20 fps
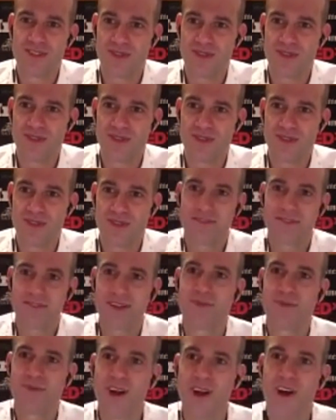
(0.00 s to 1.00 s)
thing,
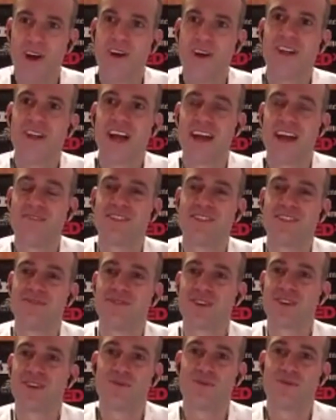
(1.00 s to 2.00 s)
right? We all have
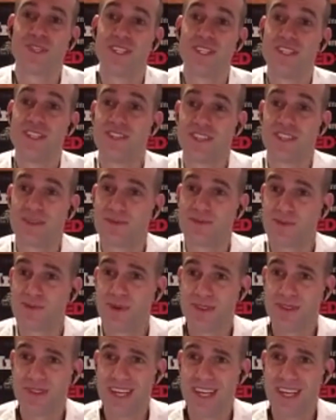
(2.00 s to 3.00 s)
difficult relationships,
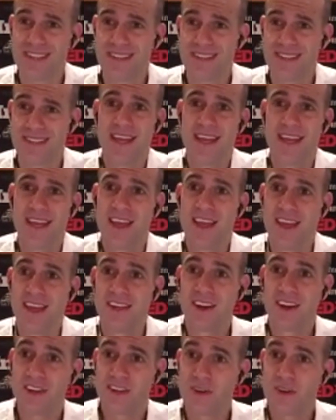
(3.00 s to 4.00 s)
whether that's
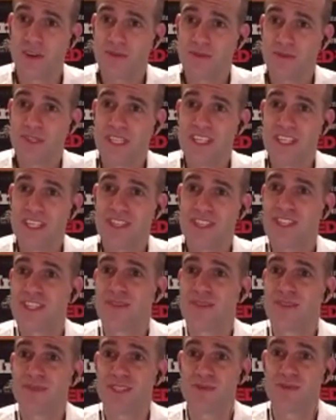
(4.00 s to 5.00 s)
an ongoing
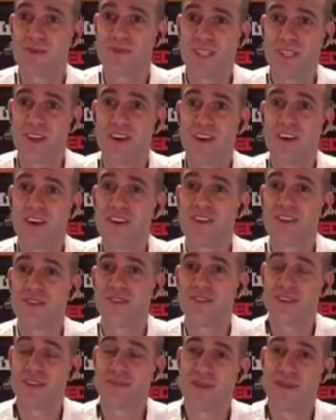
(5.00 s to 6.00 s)
relationship that's really hard. A
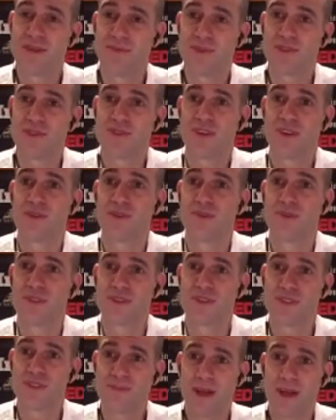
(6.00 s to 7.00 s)
lot of people struggle with
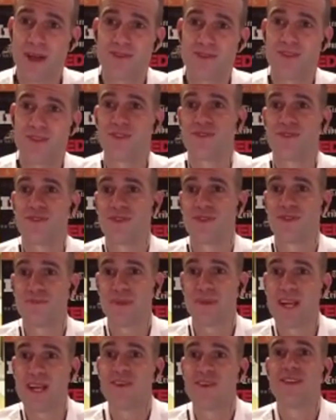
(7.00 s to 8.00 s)
their spouses or their
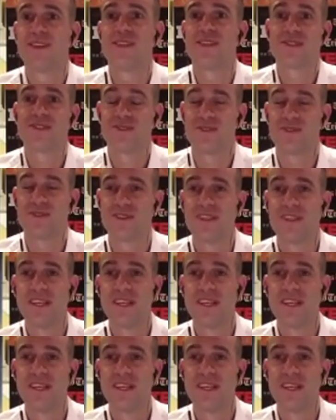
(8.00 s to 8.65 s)
parents or